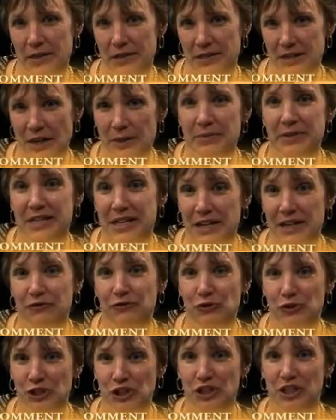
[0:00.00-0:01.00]
subset of
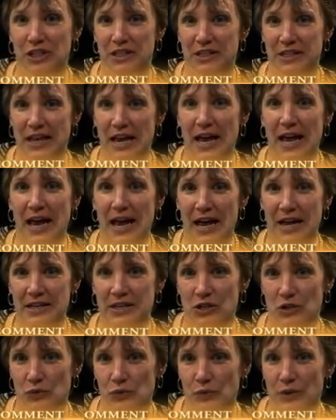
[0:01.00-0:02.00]
Christians has
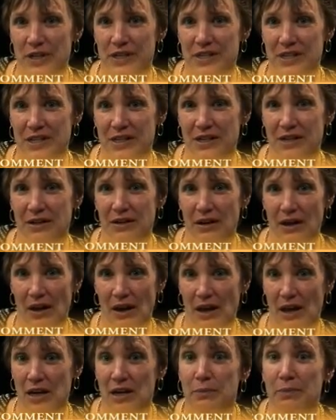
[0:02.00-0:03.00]
arisen
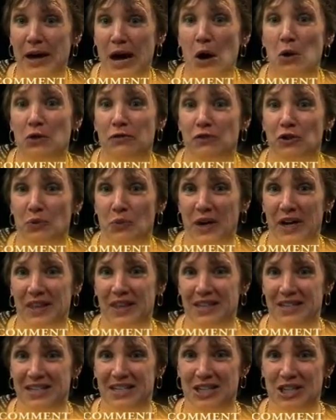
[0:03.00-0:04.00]
in a powerful way
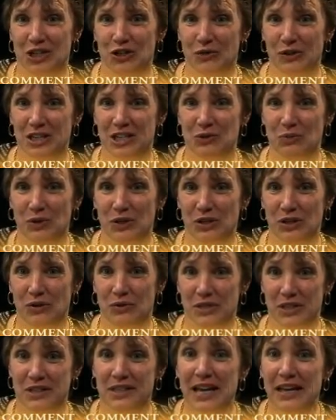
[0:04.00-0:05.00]
that disagrees with those.
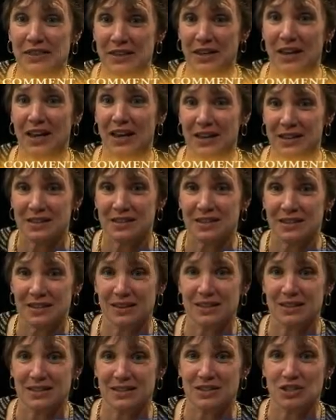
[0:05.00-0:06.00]
Is that the case in
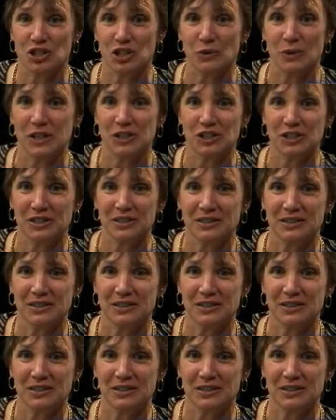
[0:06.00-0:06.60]
this situation?